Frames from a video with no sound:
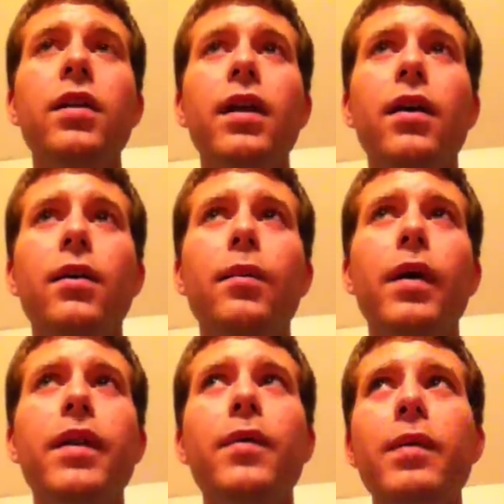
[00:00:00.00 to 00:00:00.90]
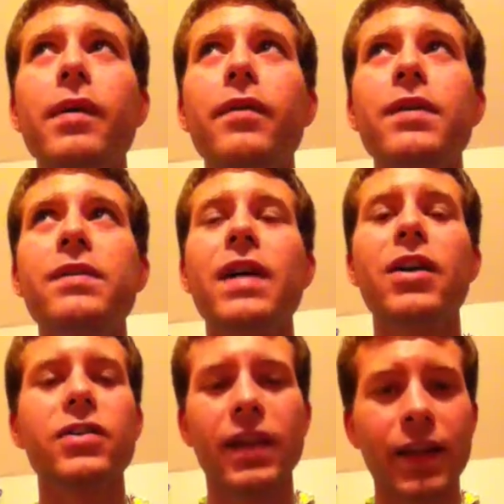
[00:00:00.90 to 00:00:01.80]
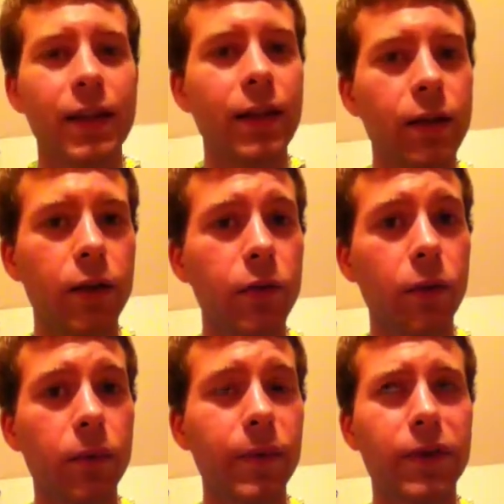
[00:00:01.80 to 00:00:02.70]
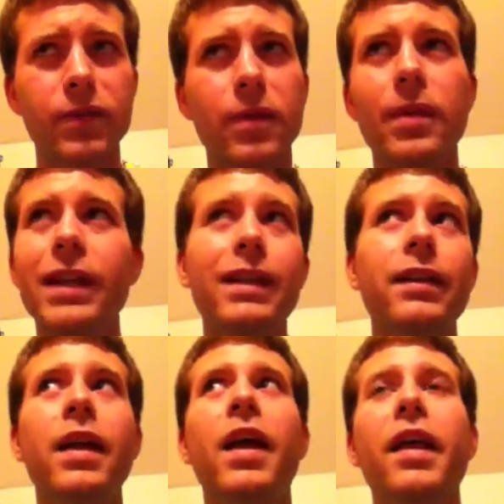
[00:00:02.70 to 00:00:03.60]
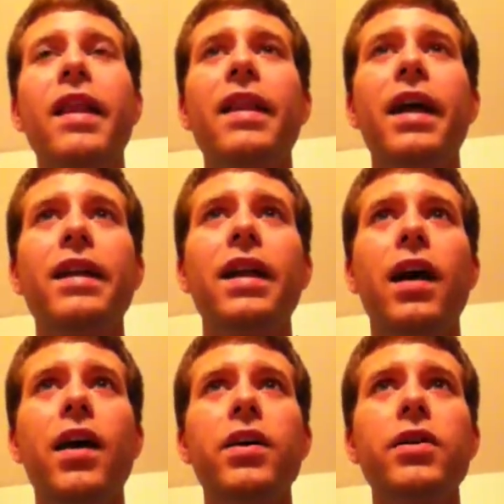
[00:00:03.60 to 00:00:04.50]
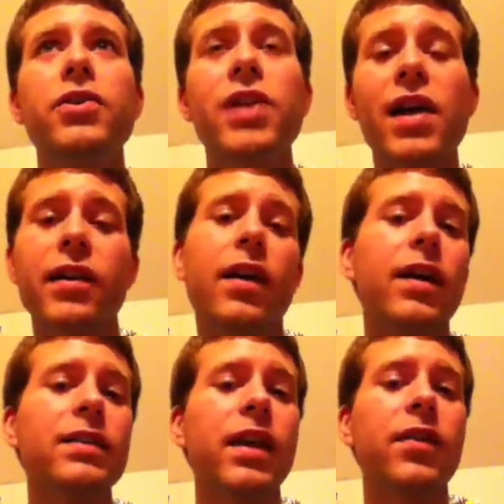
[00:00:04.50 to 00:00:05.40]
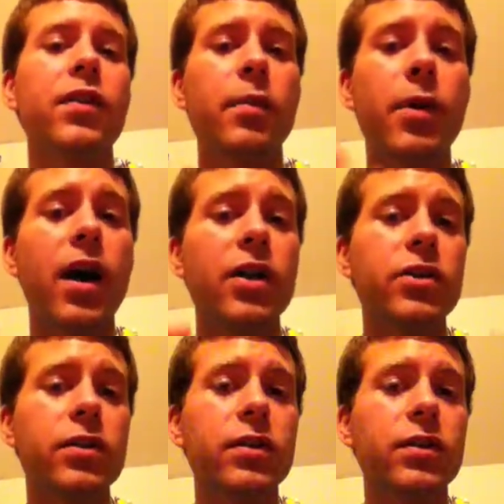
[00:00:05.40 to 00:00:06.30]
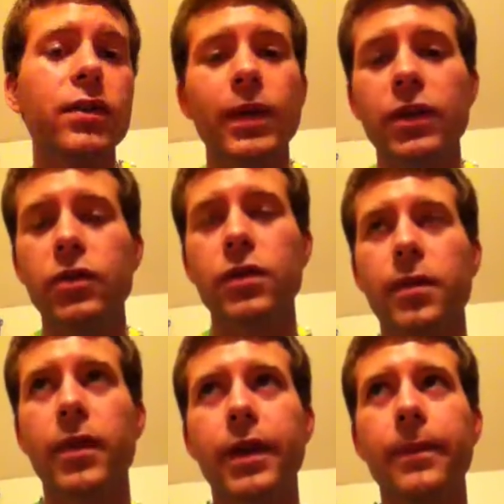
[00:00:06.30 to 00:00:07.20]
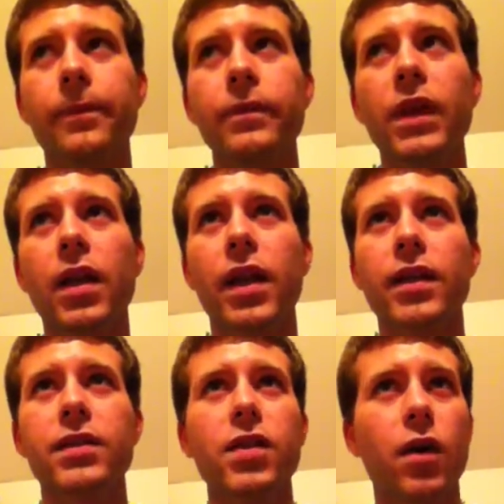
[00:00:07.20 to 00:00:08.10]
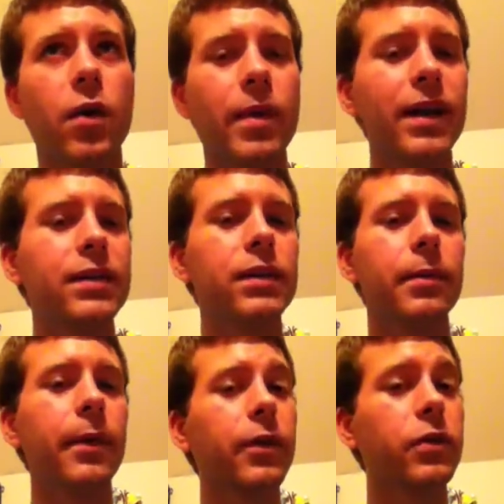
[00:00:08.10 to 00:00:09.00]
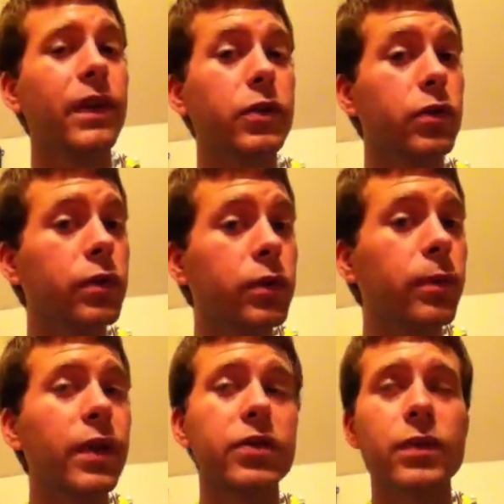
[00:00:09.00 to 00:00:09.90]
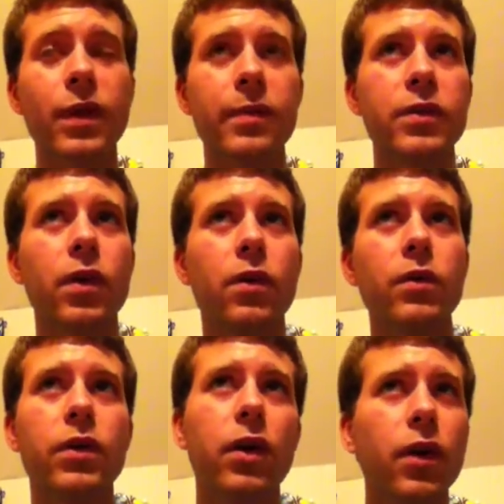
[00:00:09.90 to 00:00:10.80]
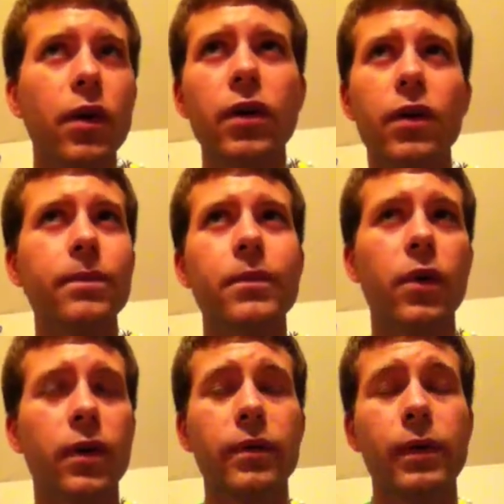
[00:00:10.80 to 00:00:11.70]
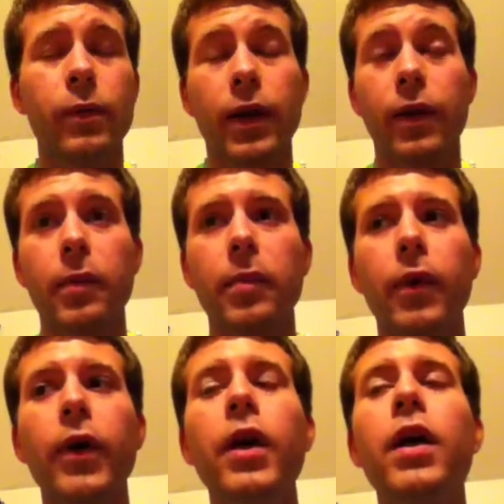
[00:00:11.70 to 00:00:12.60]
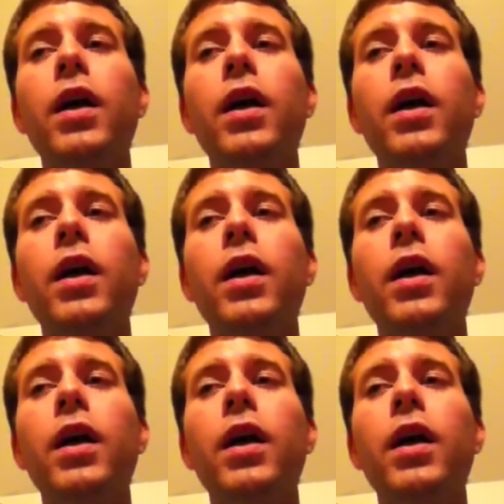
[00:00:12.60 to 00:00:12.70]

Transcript: Now, I think one of my friends, actually I think Nina, you told me, or somebody did, that stjärna is like the posh Swedish or something. Like the Stockholm accent. I'm not really sure if that's true, but that's just what I've been told or heard or what I remember.